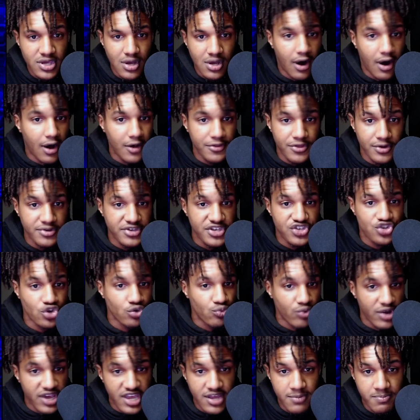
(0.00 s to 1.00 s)
although he's a
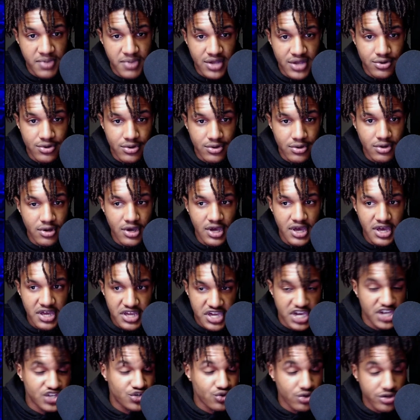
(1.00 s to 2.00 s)
way better
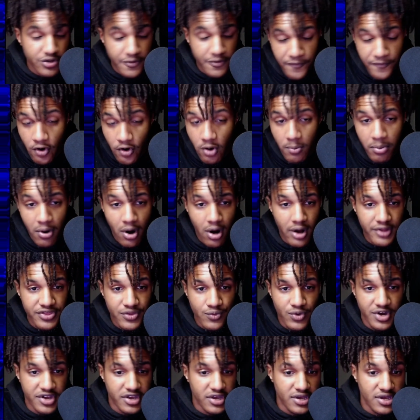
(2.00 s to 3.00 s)
catcher of the football than
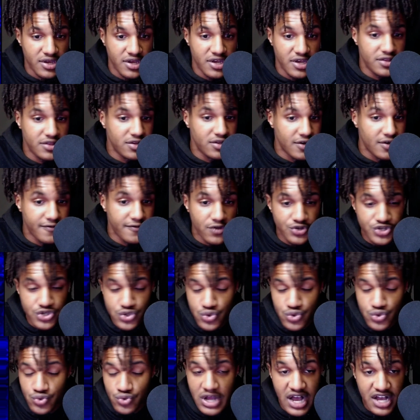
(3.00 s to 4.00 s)
what any of those
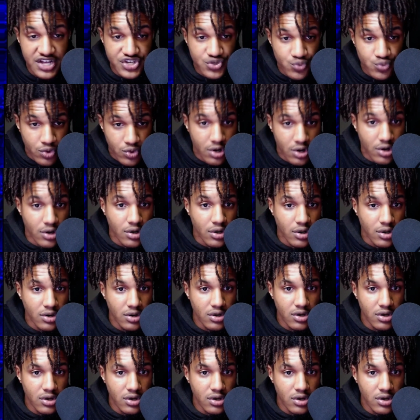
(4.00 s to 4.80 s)
two guys were.